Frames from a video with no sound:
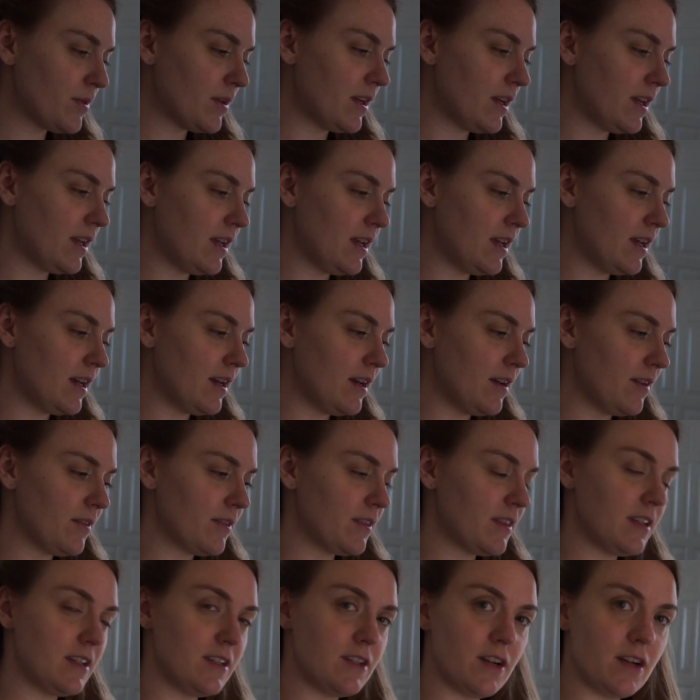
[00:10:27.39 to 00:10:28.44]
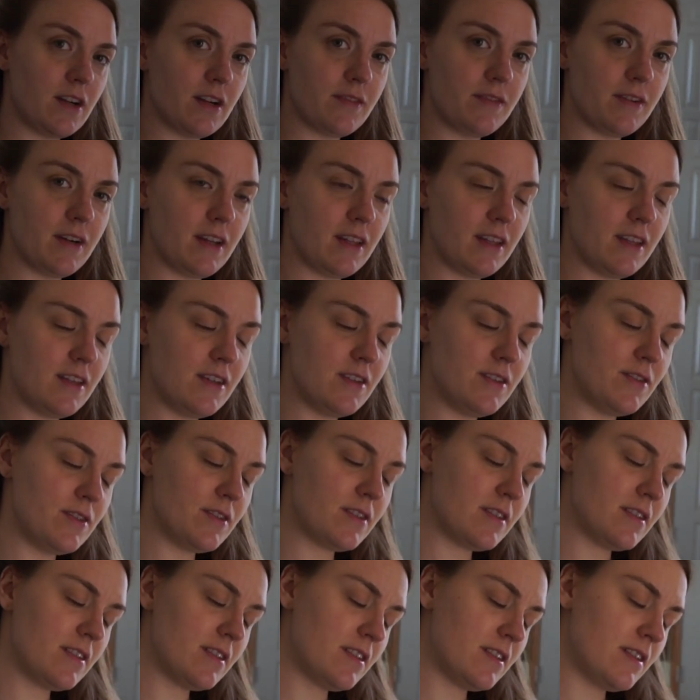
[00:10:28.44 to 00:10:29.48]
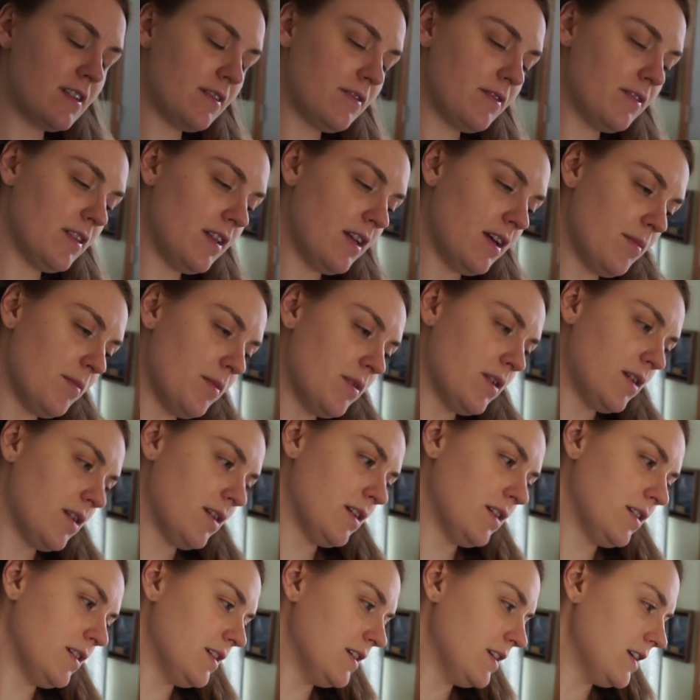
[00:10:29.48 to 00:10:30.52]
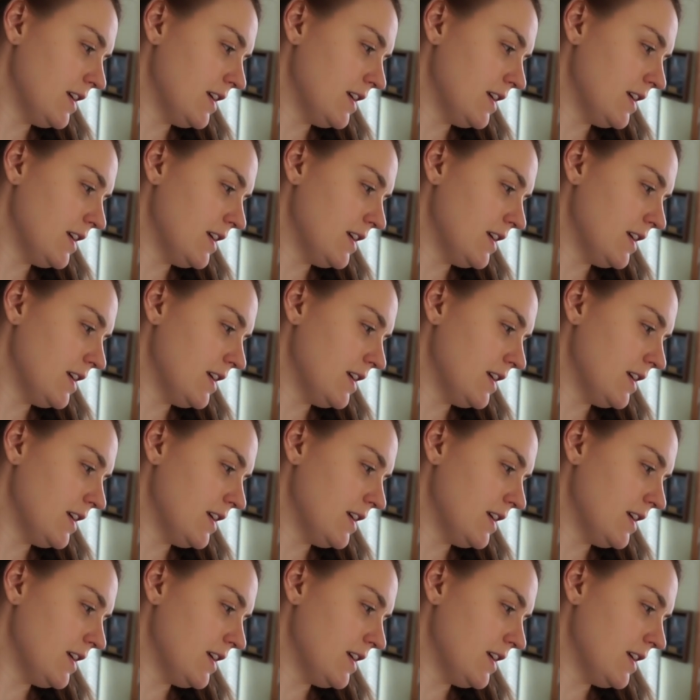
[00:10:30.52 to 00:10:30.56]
bringing out the dark values and stuff a lot more.